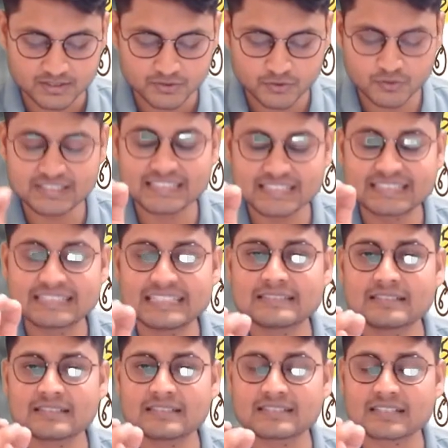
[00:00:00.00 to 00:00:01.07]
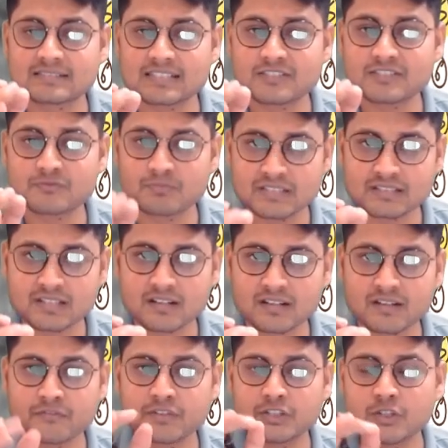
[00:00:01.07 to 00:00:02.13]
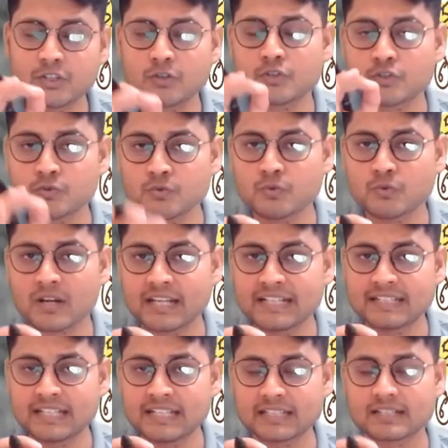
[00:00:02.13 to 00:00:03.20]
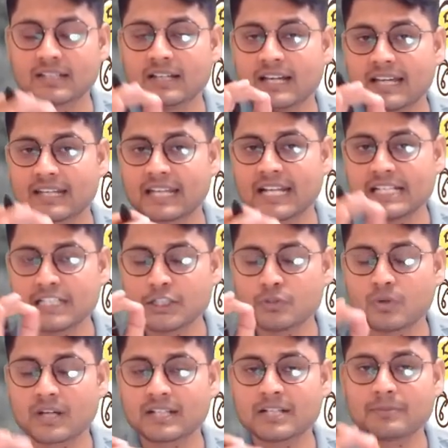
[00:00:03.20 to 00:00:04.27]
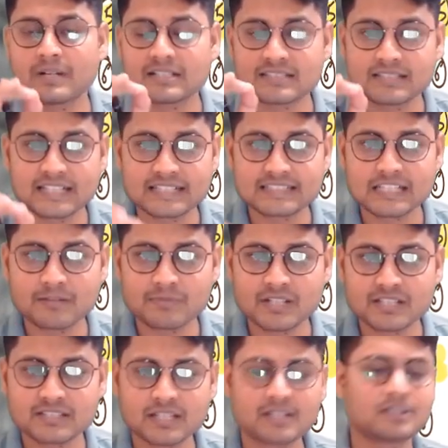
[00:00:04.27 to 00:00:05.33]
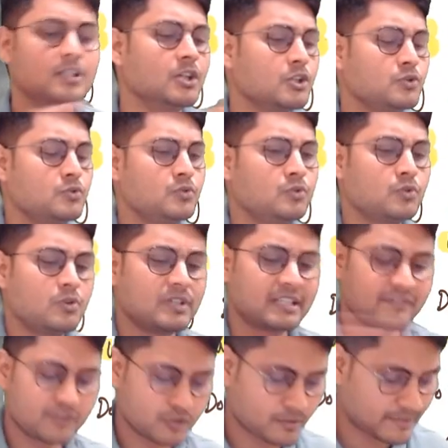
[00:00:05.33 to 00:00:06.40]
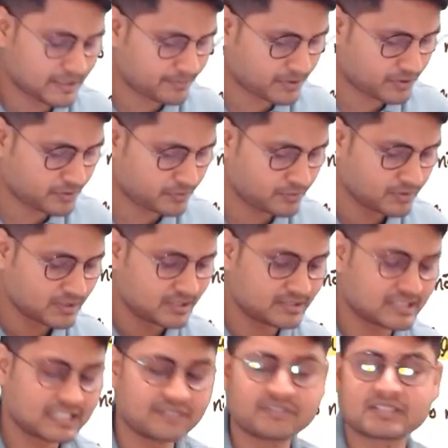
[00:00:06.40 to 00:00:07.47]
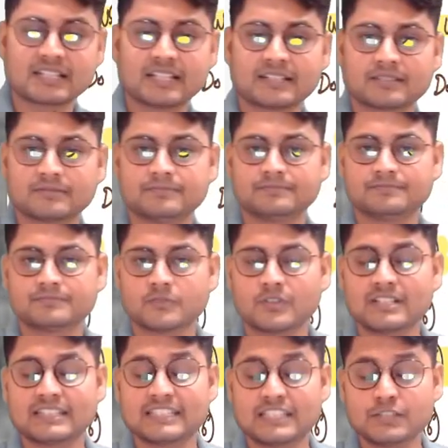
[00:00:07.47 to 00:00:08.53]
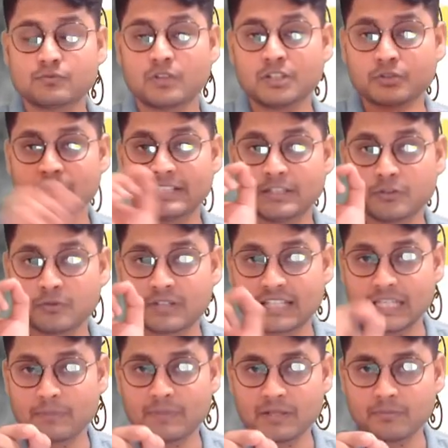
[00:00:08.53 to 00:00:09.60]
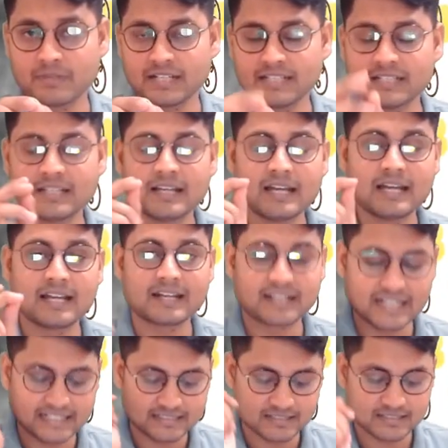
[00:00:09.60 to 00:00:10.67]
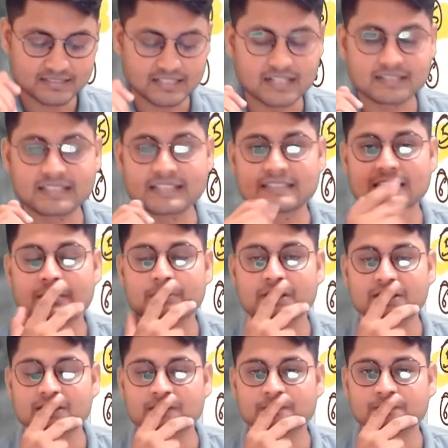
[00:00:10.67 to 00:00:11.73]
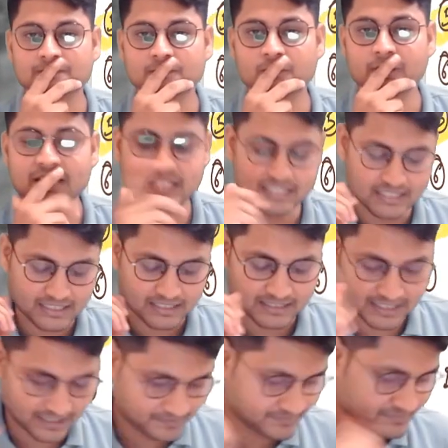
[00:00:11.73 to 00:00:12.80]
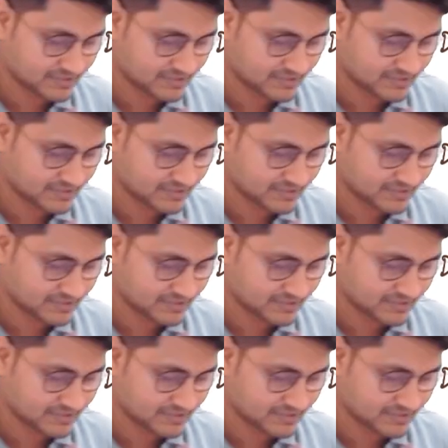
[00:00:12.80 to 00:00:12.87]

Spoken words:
So this is the success mantra. Without you writing 90 to 100 marks in the examination, you don't give your paper to the invigilator. Okay, this is what you need to keep in mind and start the examination. Okay, done.